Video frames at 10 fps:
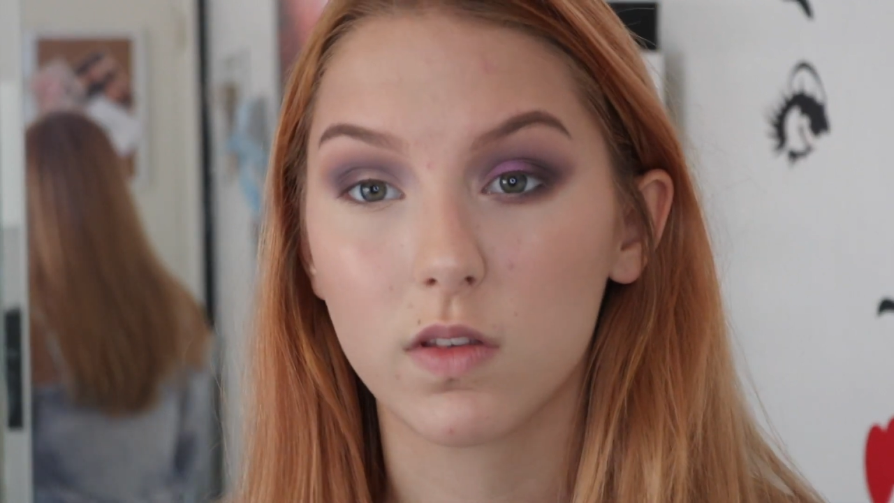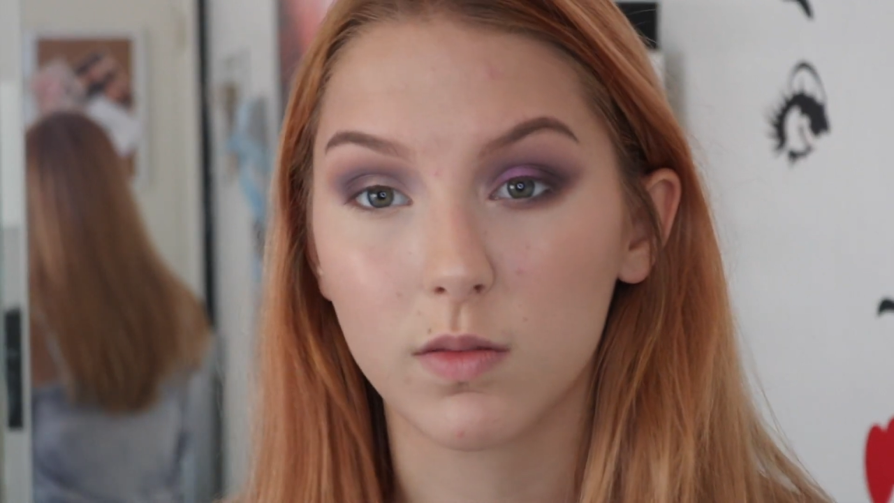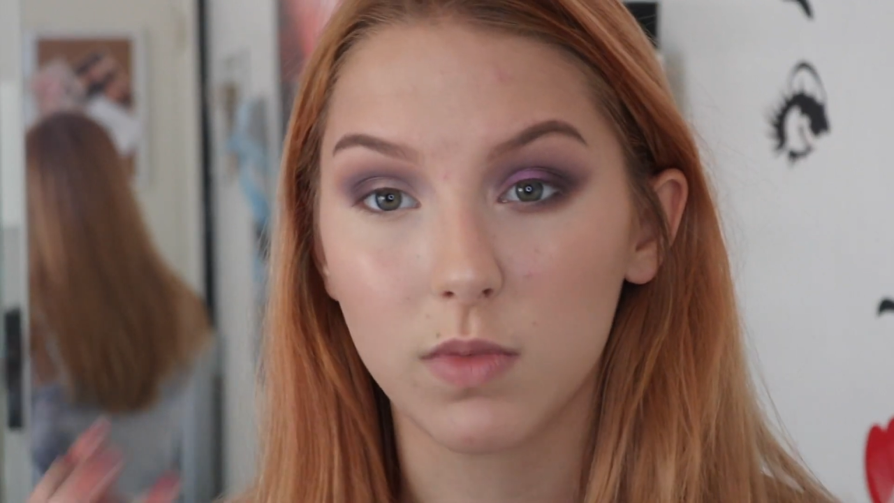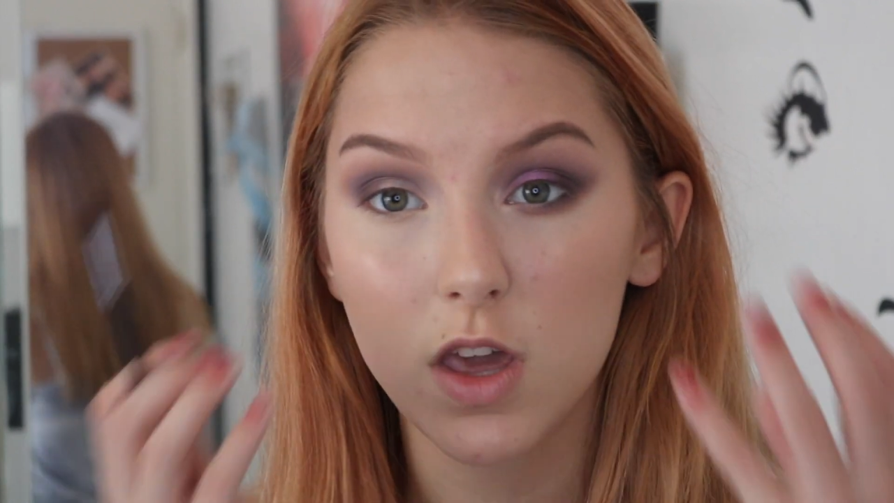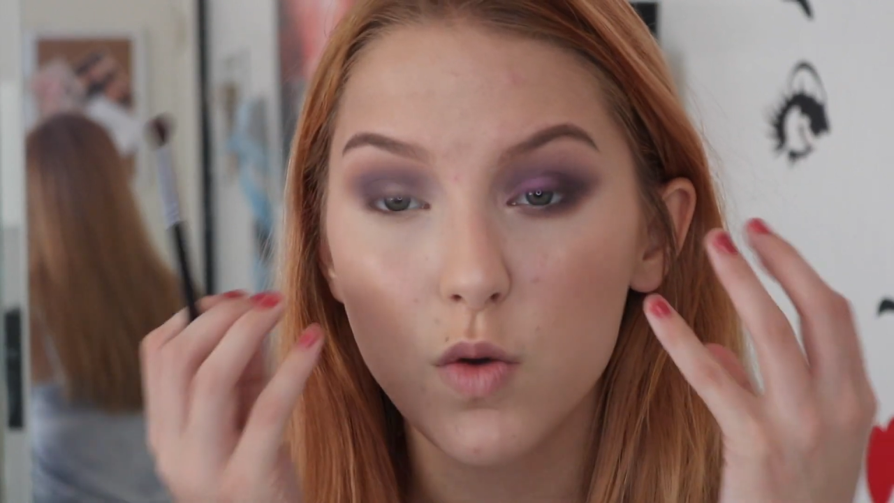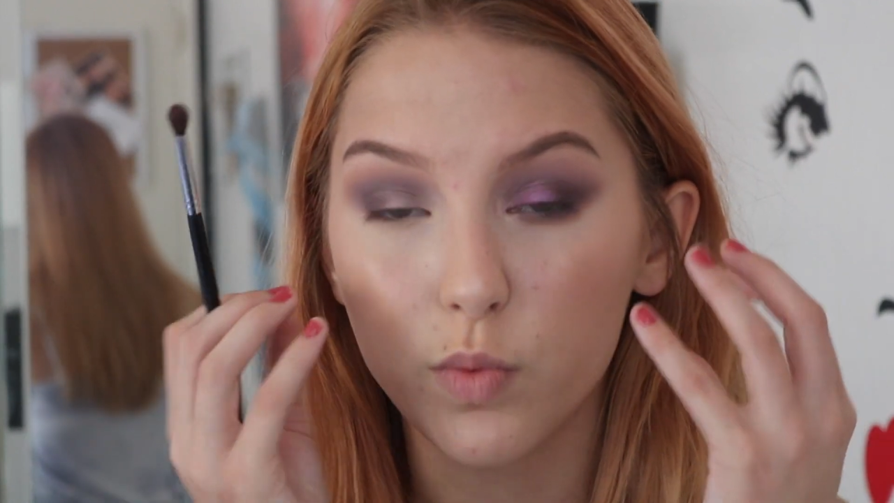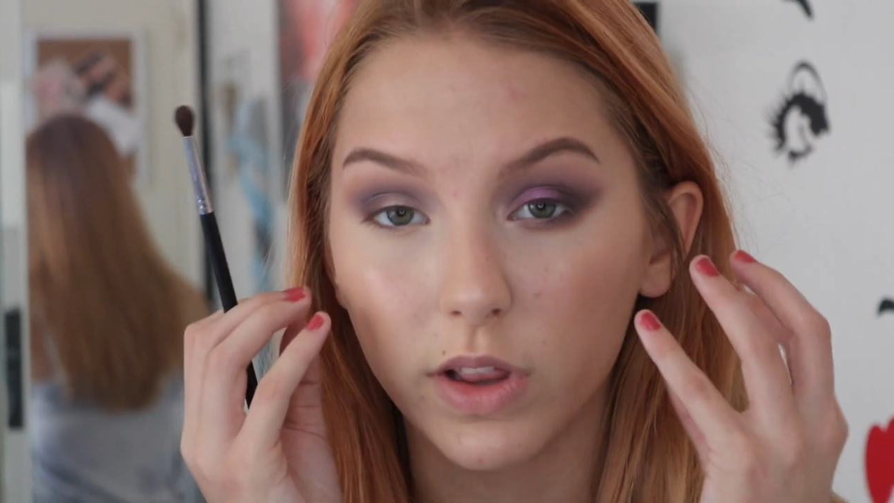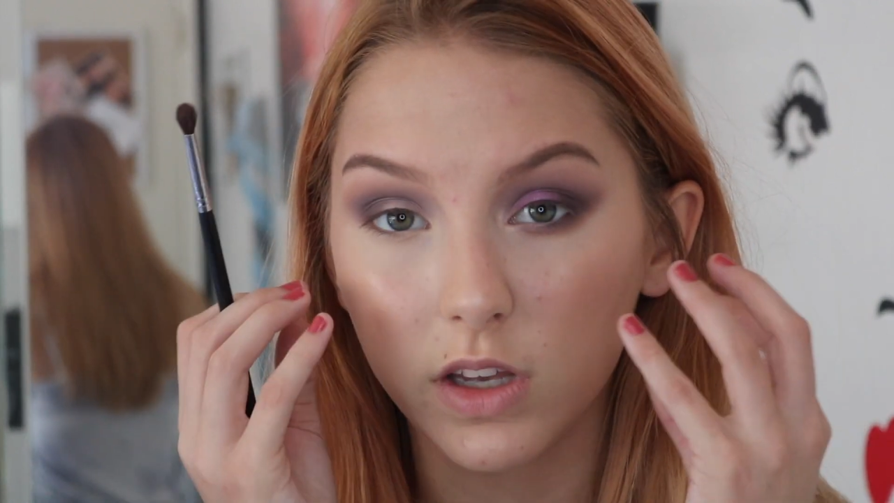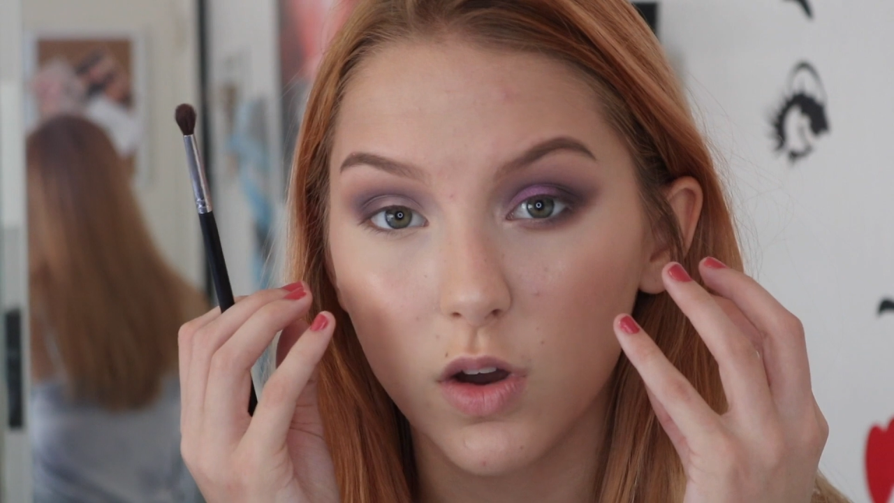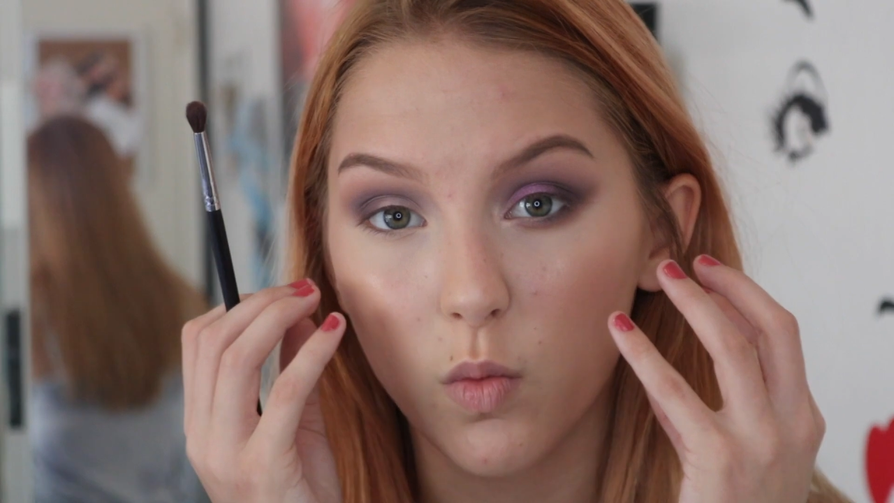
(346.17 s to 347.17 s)
it's something you
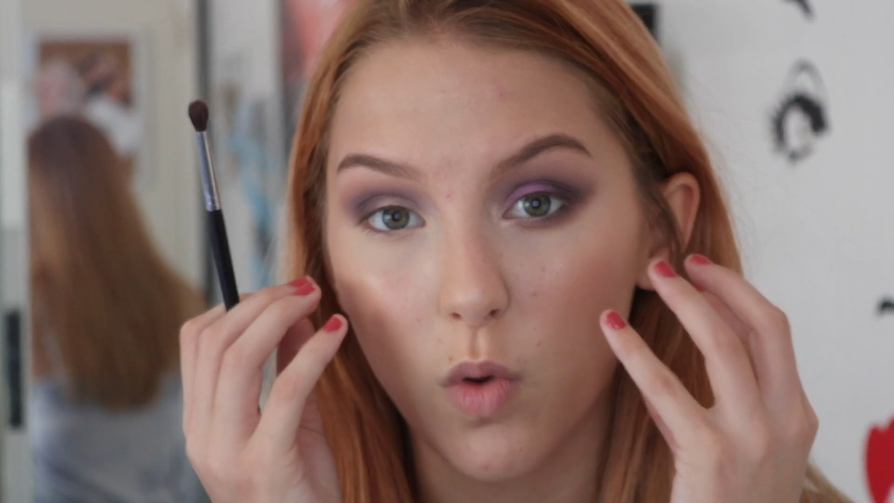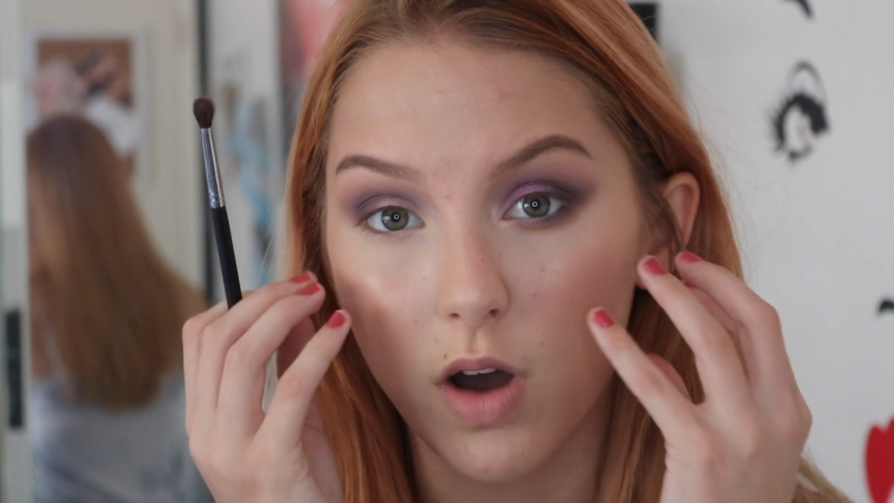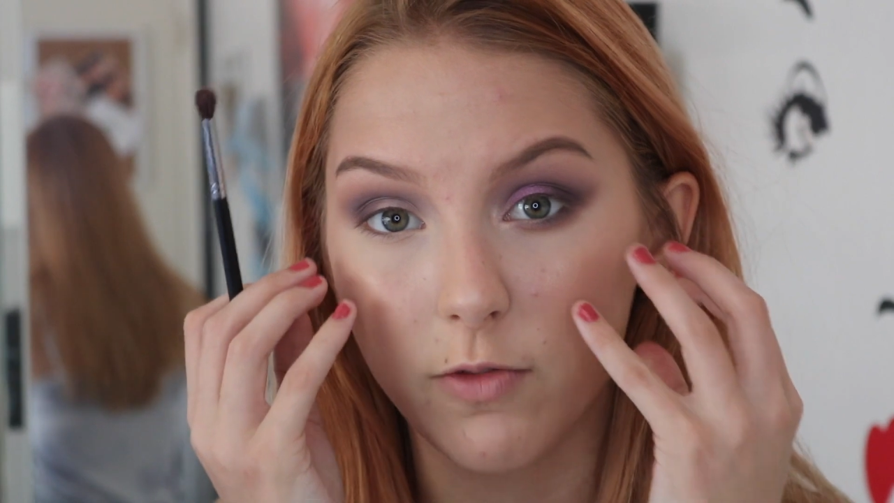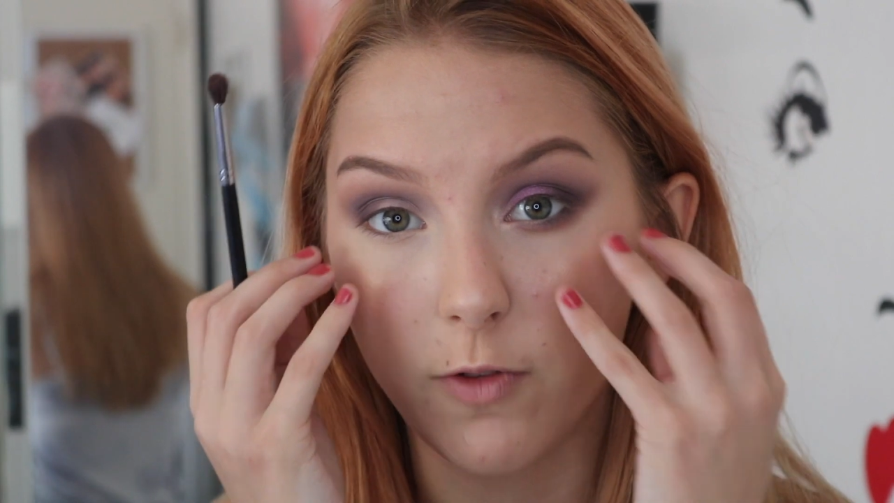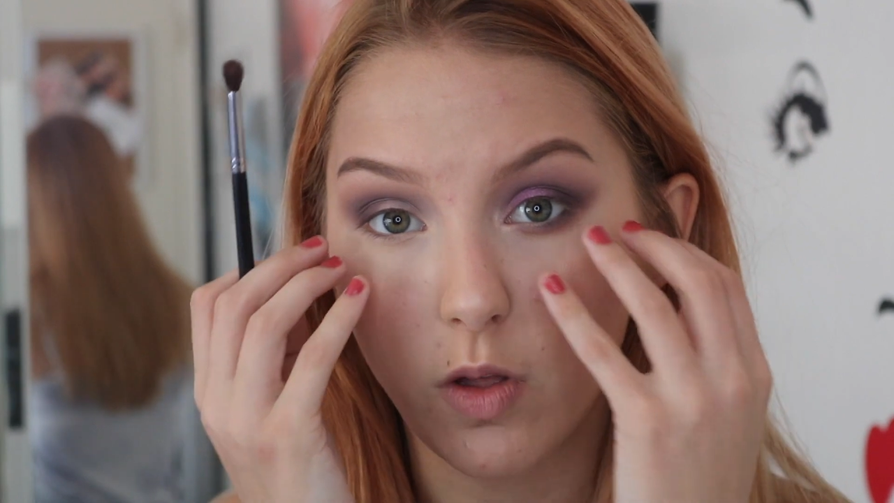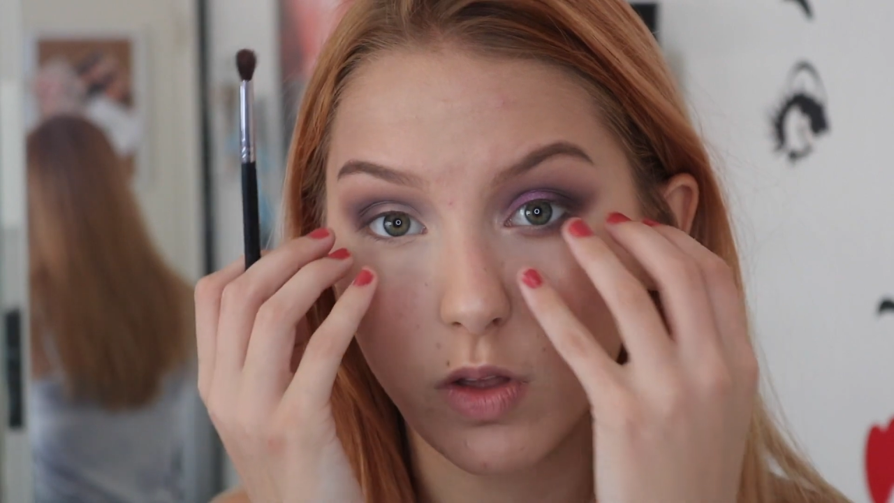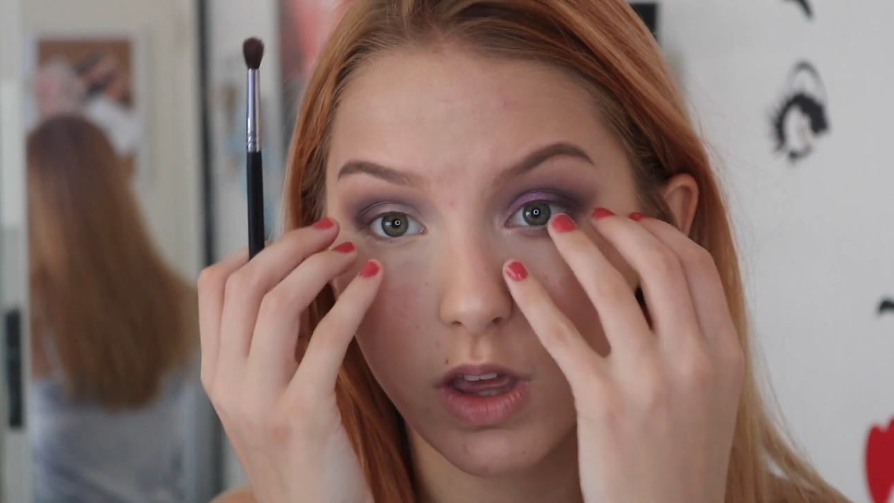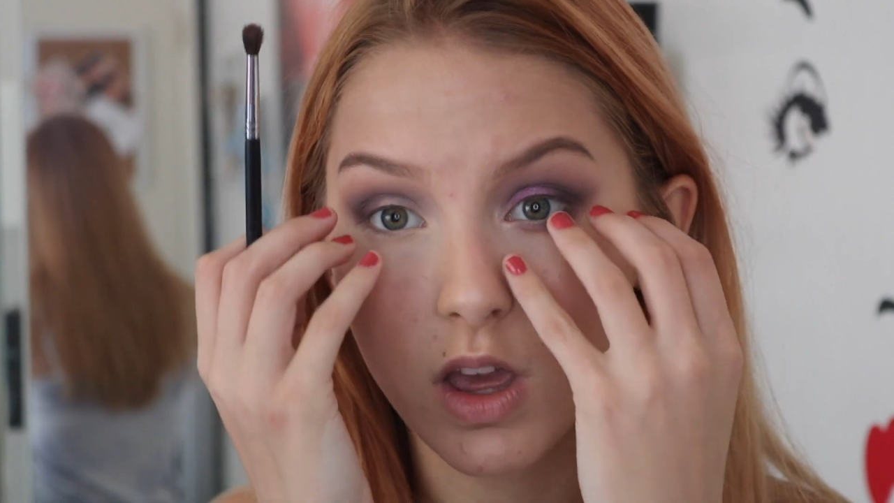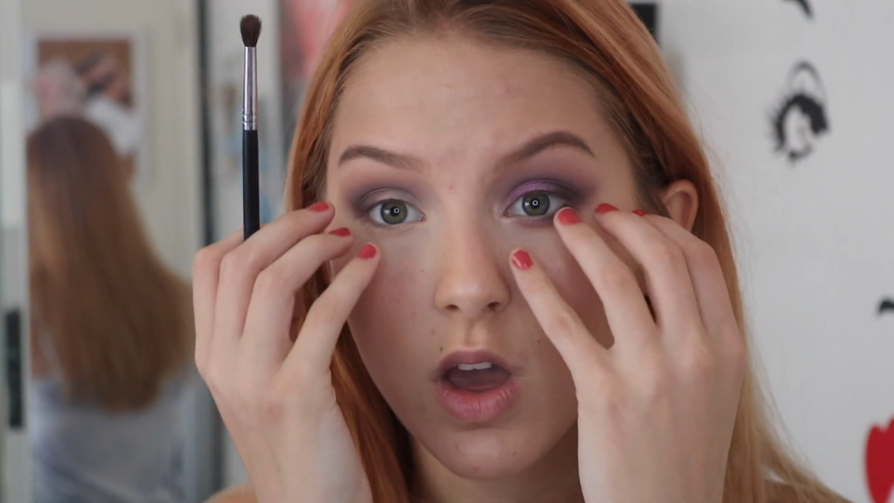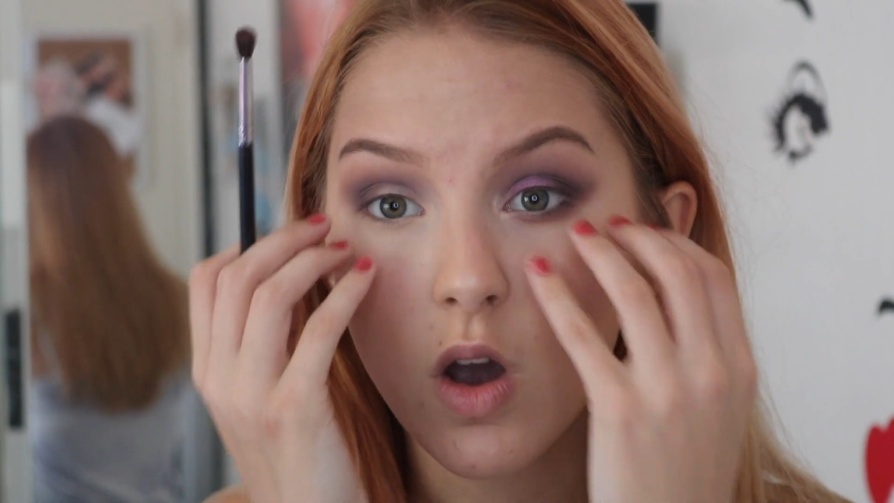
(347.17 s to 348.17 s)
really don't want falling